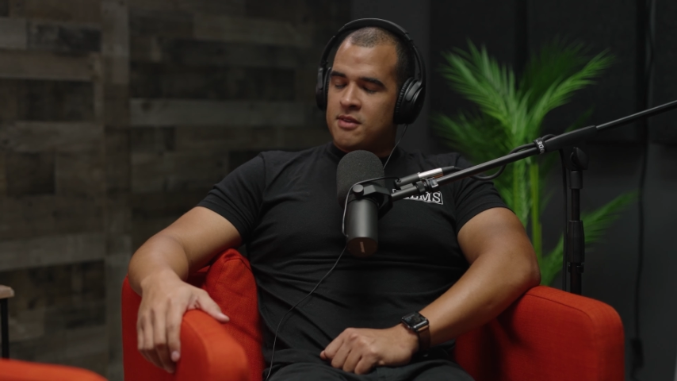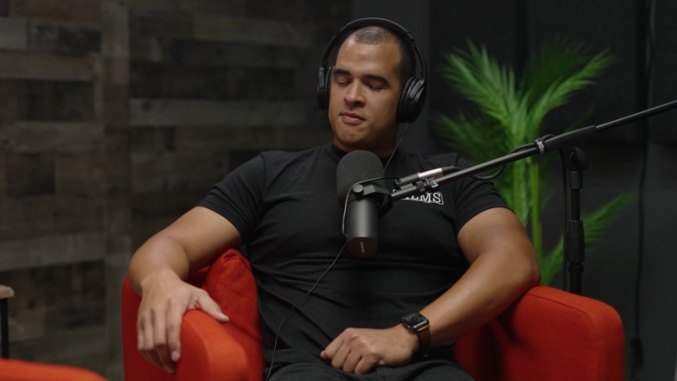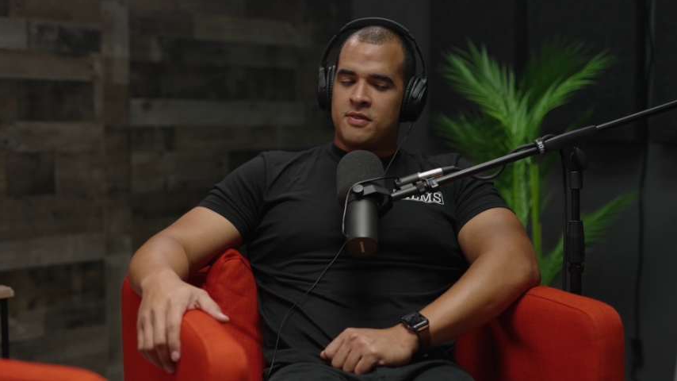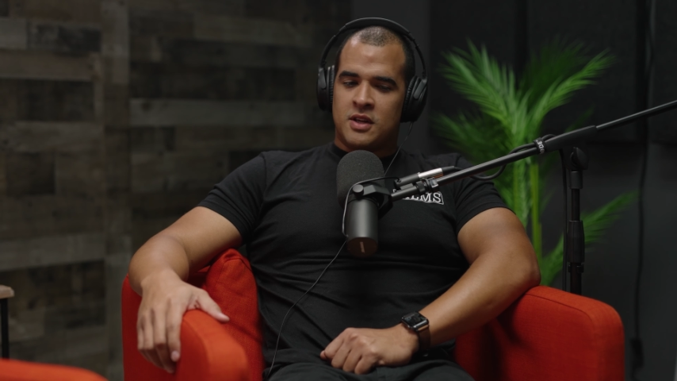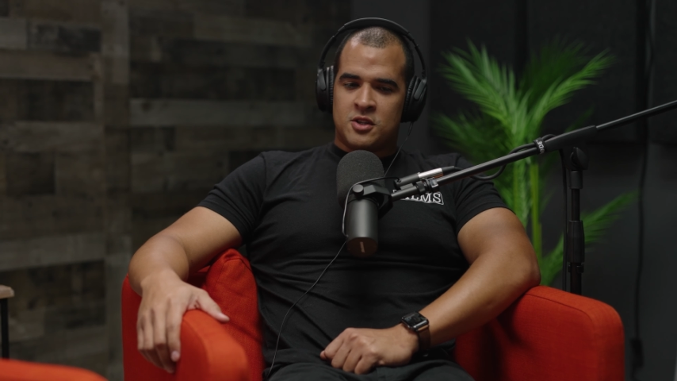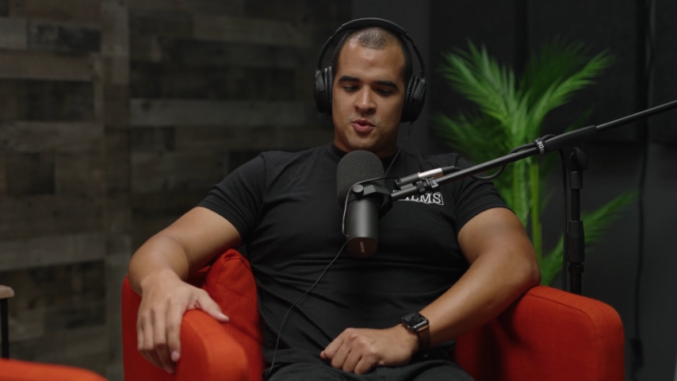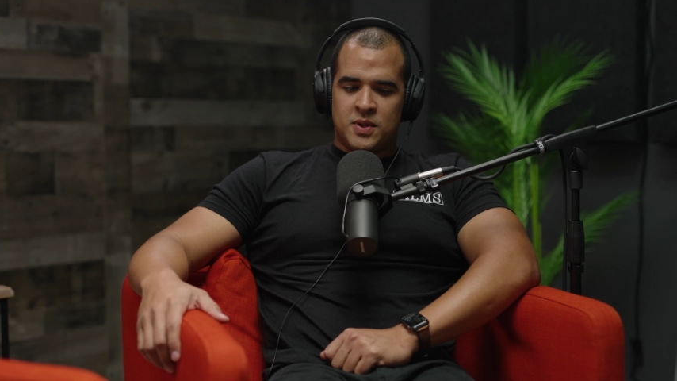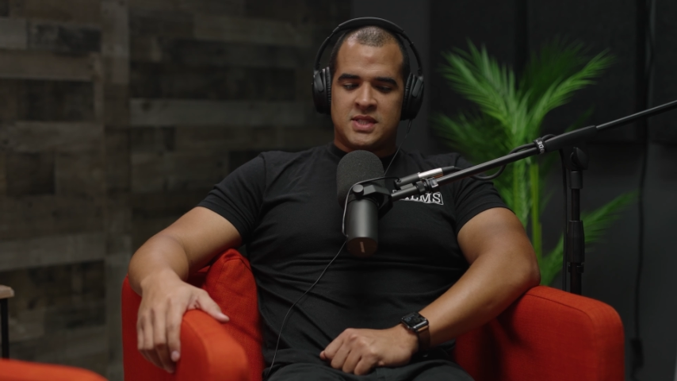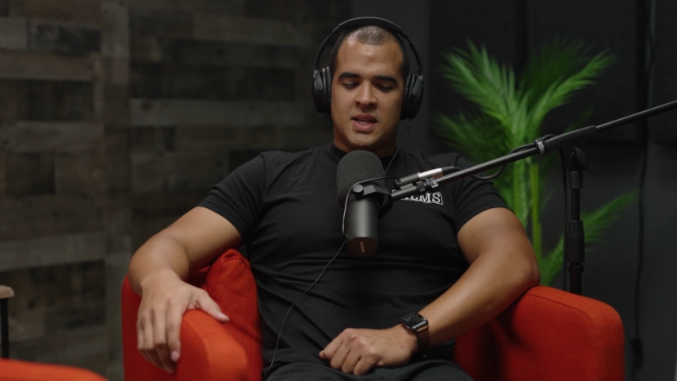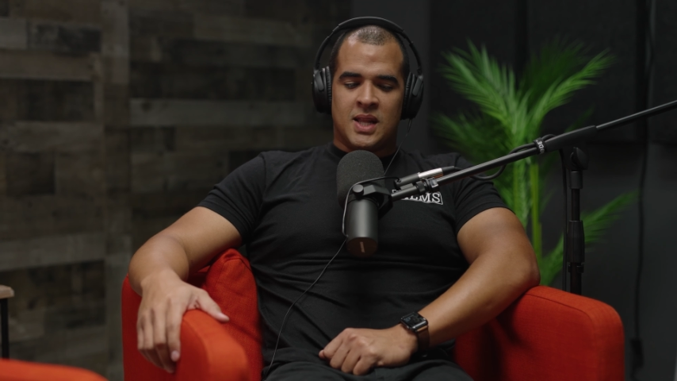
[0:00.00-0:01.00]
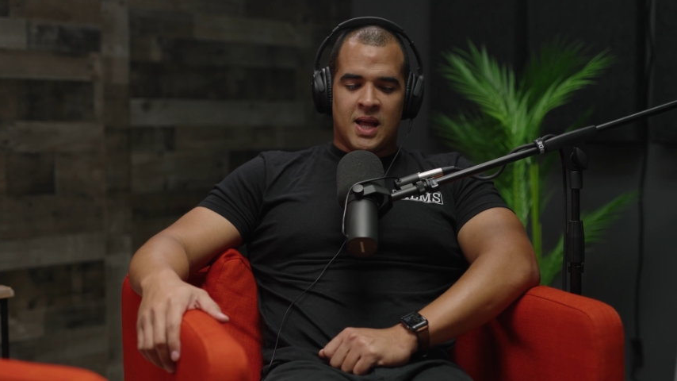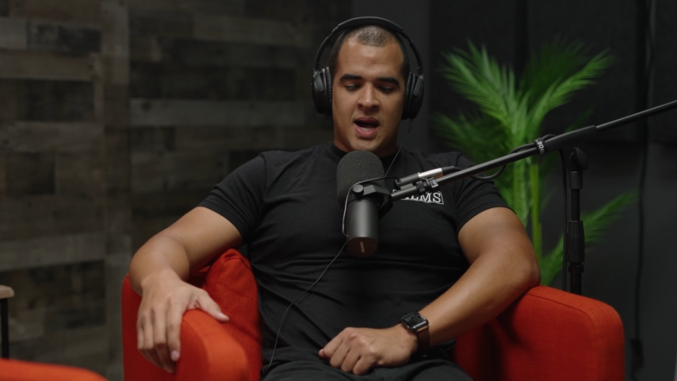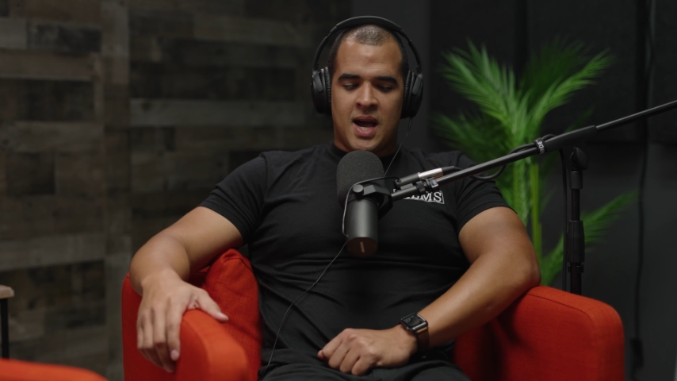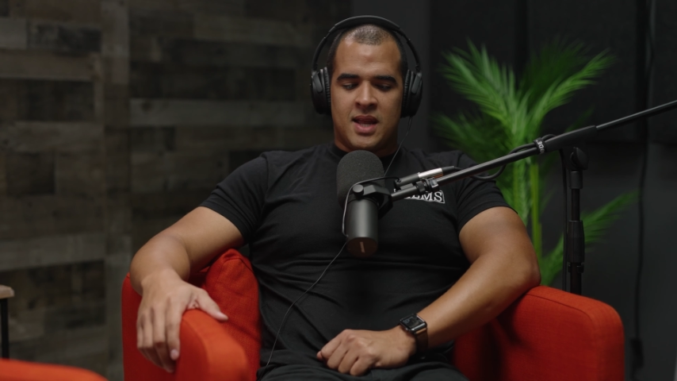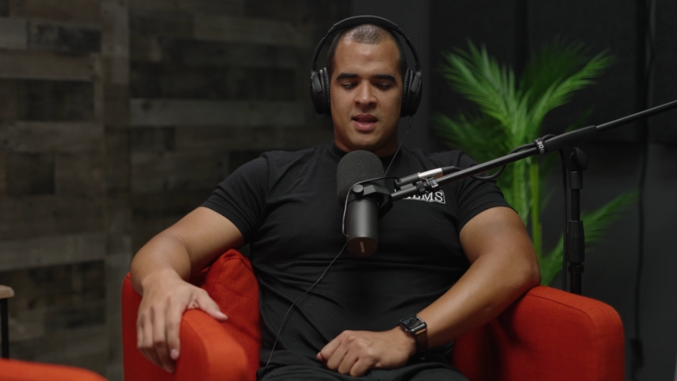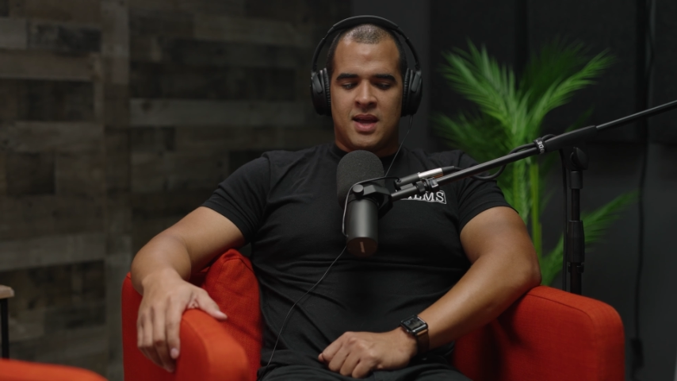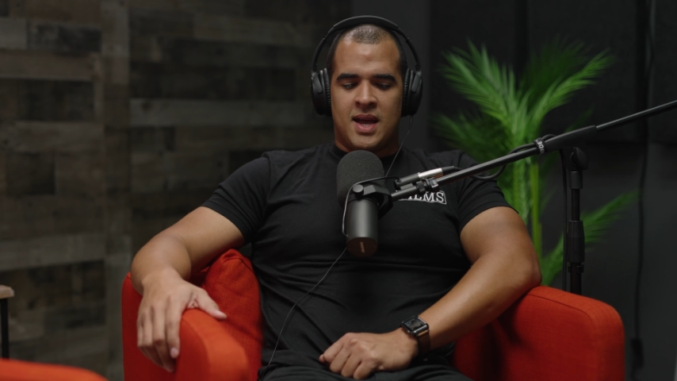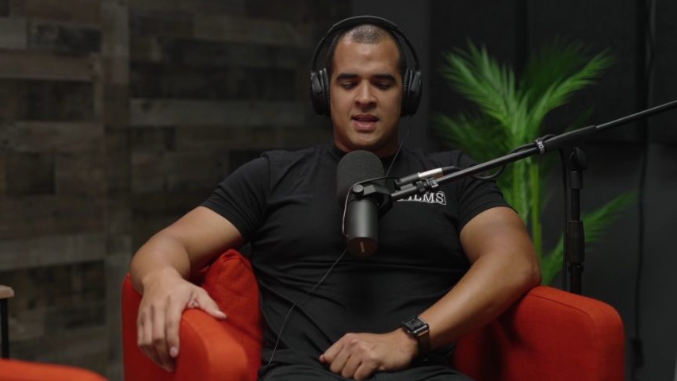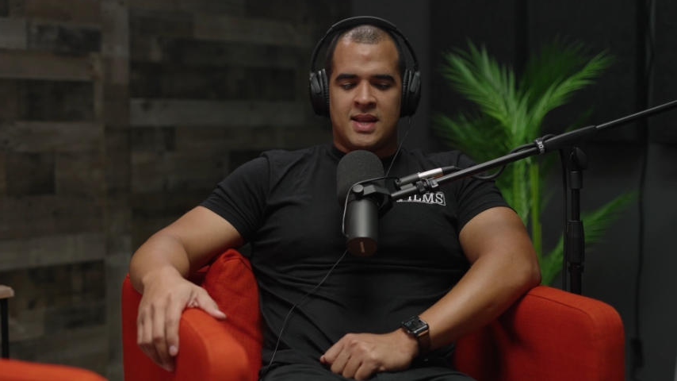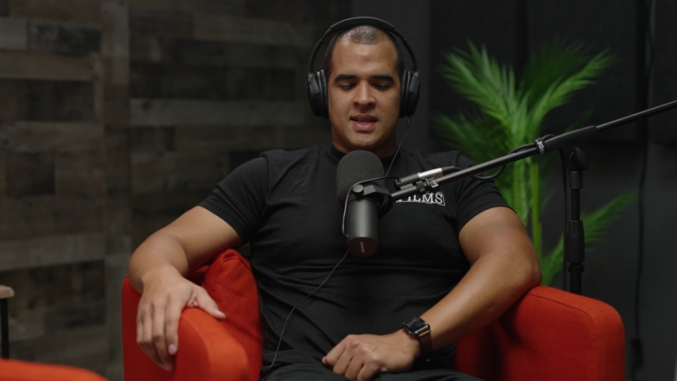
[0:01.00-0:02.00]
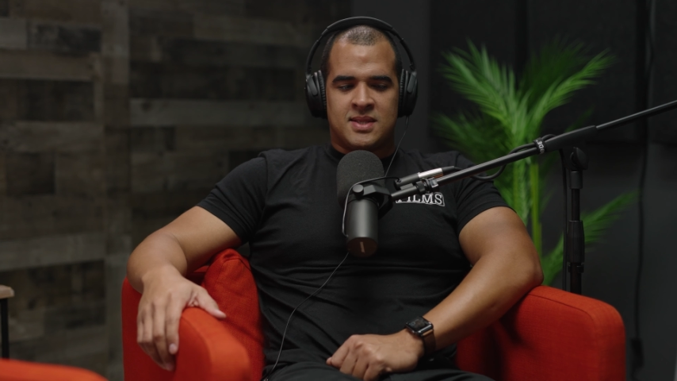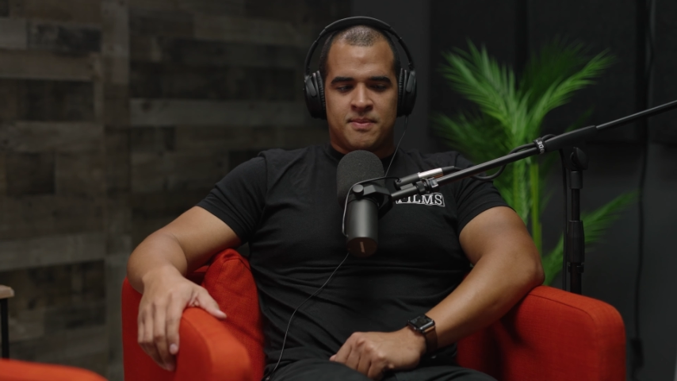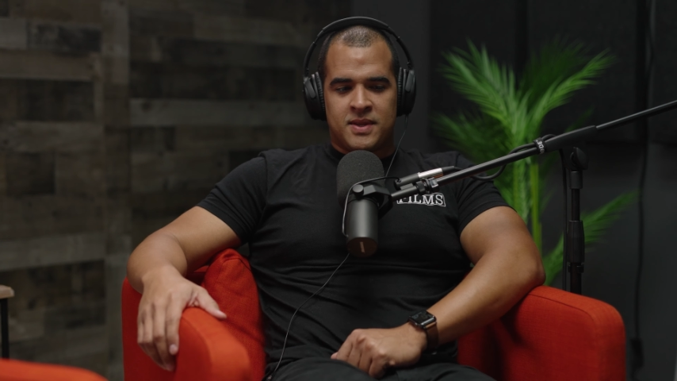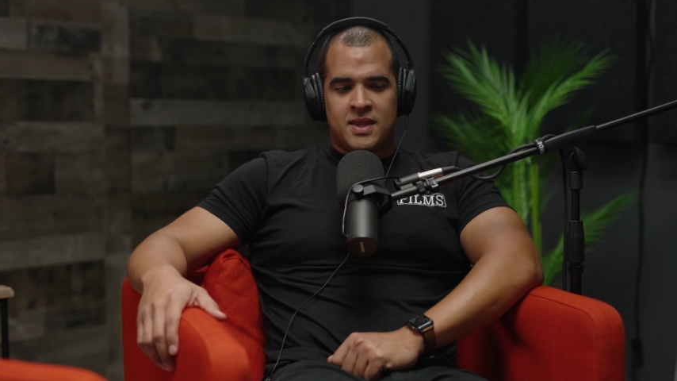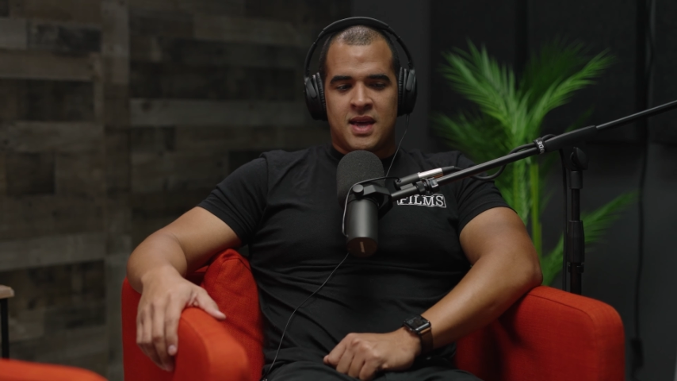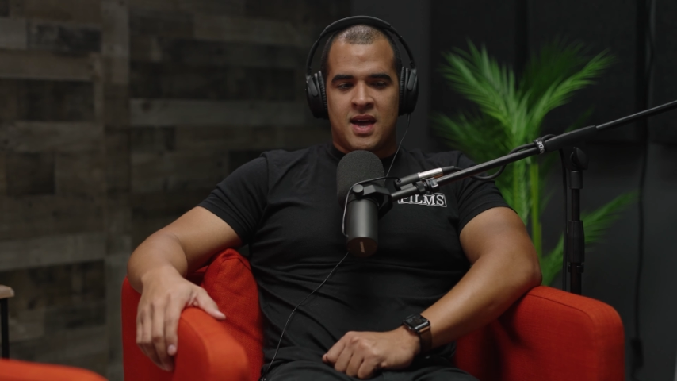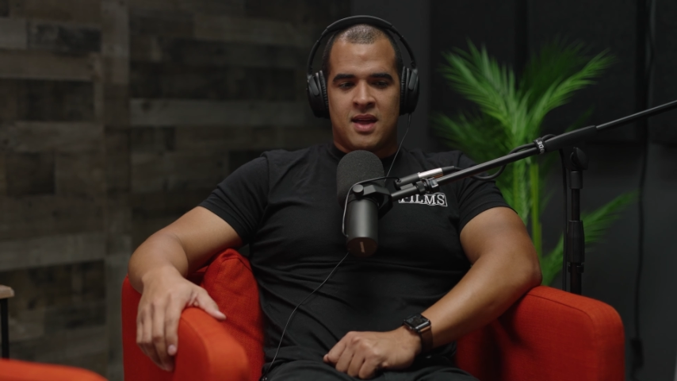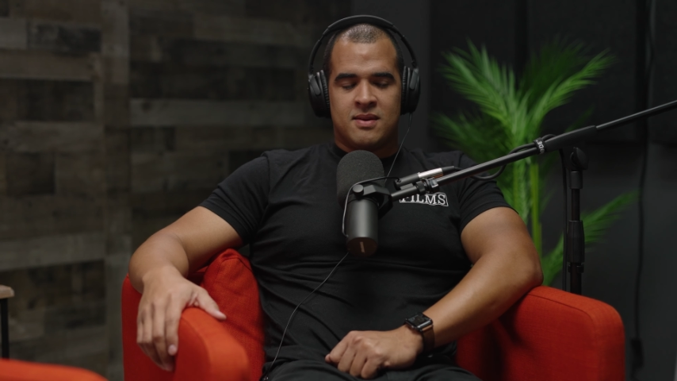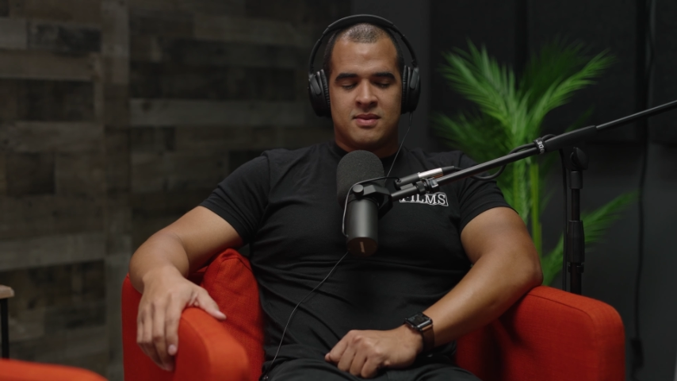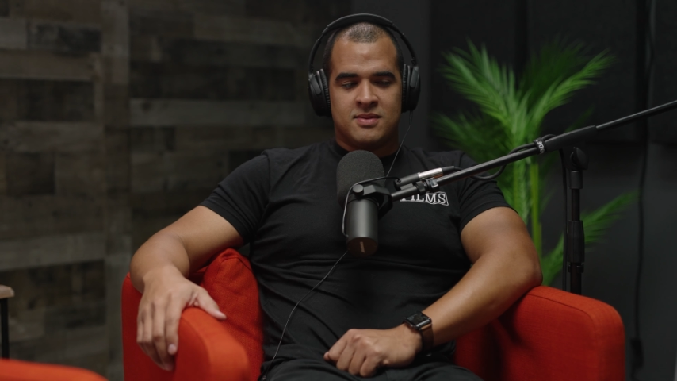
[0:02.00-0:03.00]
It fluctuates a lot, and that's something that